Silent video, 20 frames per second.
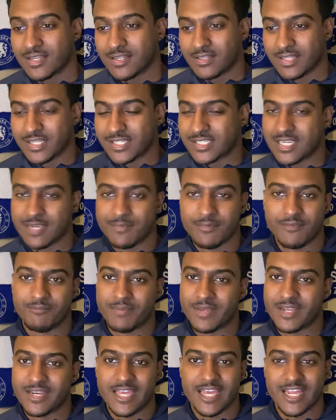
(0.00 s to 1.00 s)
This team have
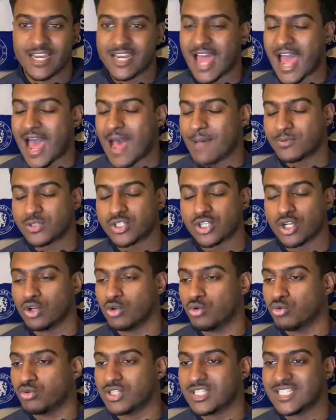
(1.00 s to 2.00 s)
been in
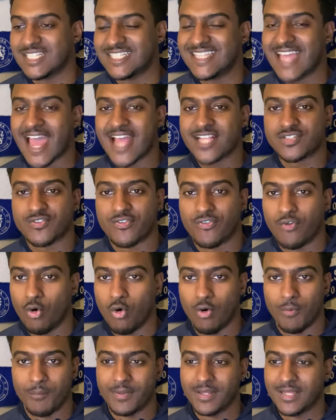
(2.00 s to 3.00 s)
absolute dead
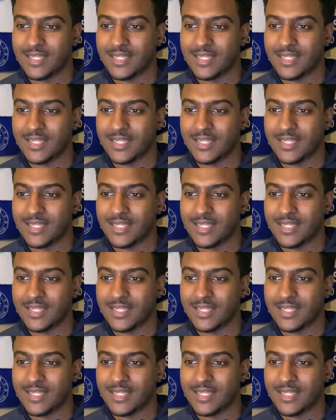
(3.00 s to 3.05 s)
form.